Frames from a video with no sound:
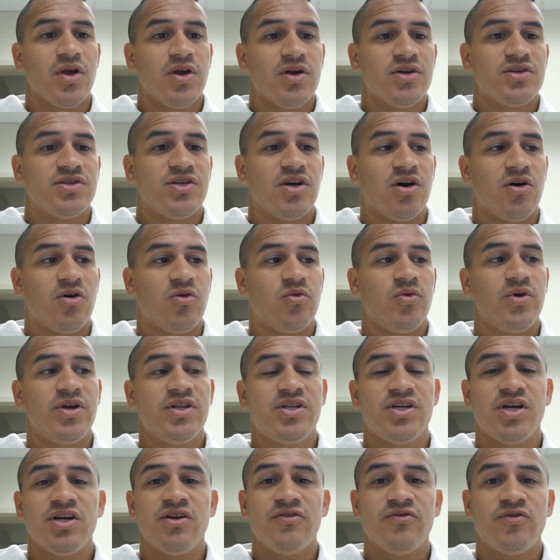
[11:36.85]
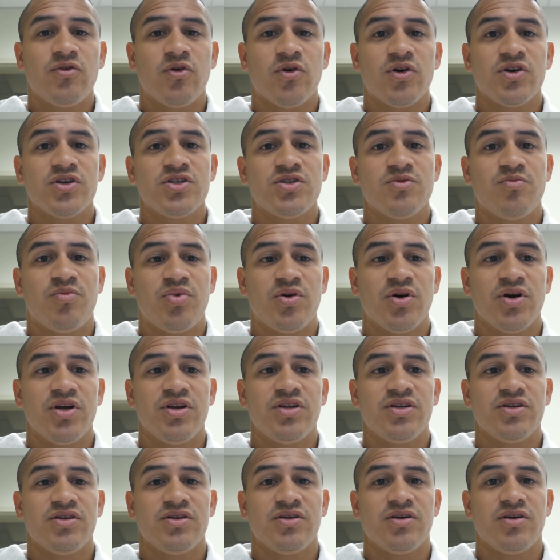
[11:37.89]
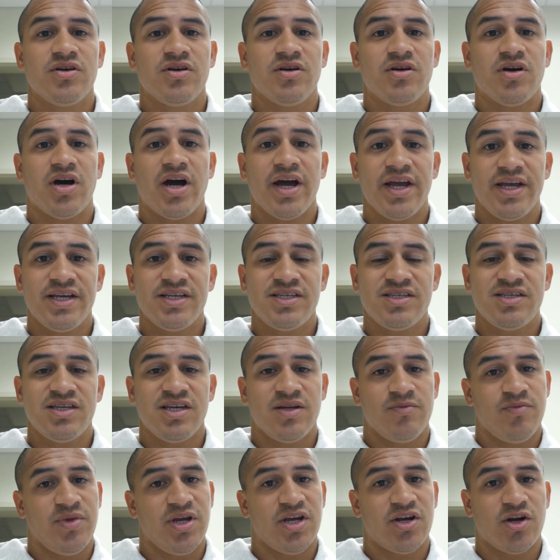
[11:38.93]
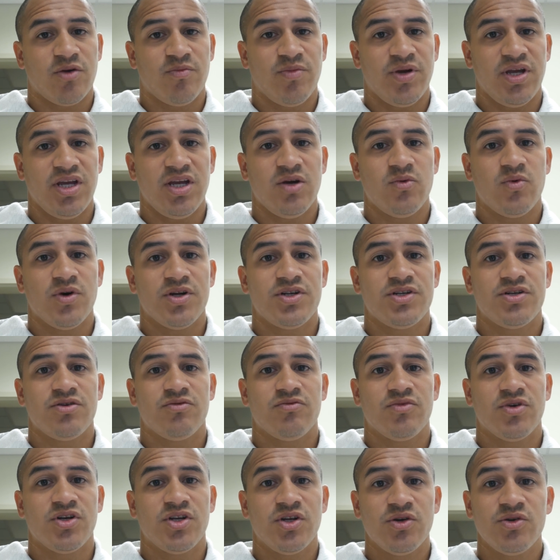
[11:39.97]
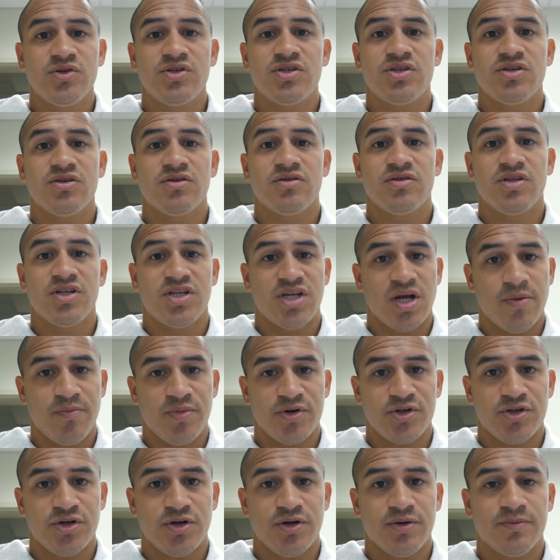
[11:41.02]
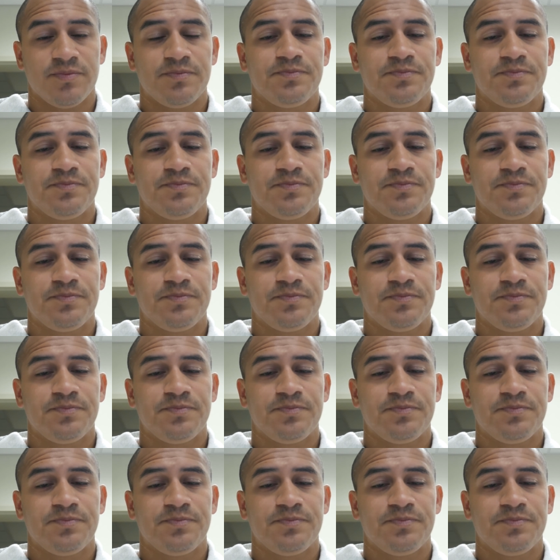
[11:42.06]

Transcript: So we did, of course, put ice in beaker B, which reduced the temperature.